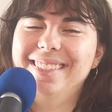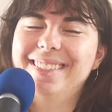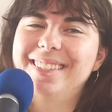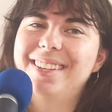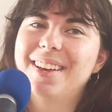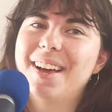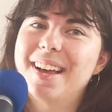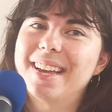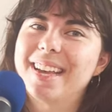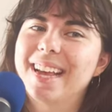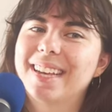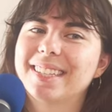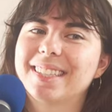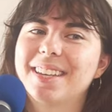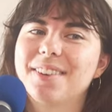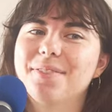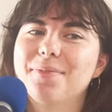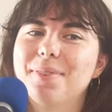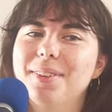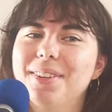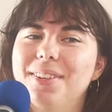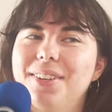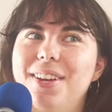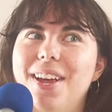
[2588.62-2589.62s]
So I guess I've
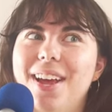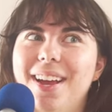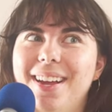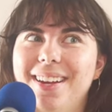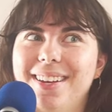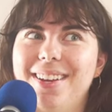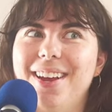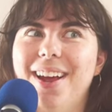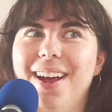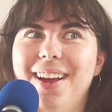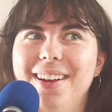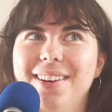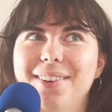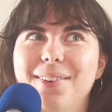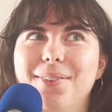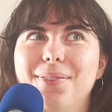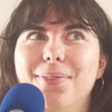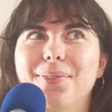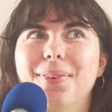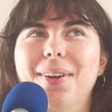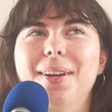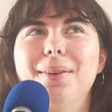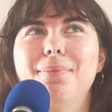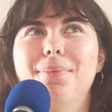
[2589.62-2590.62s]
been trying to
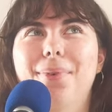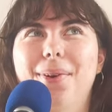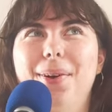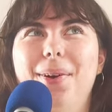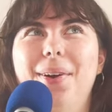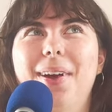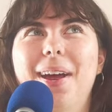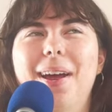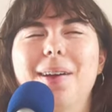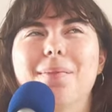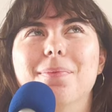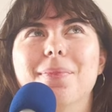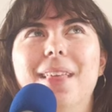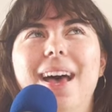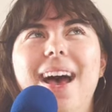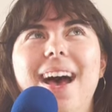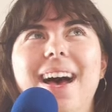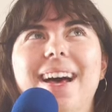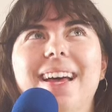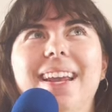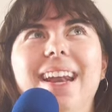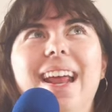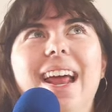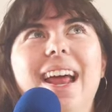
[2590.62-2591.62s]
reprogram
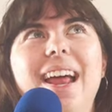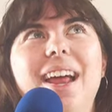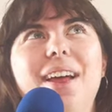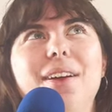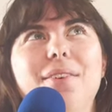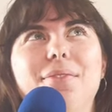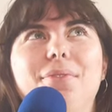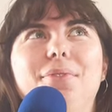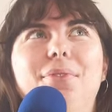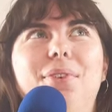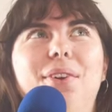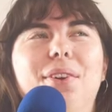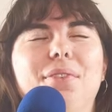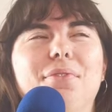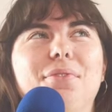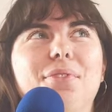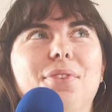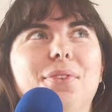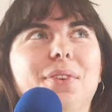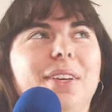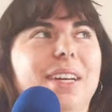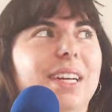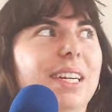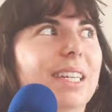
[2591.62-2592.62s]
that for a
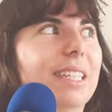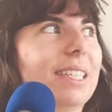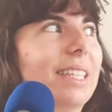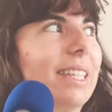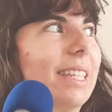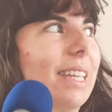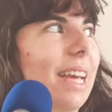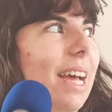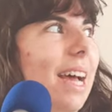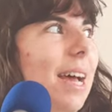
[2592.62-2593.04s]
few years.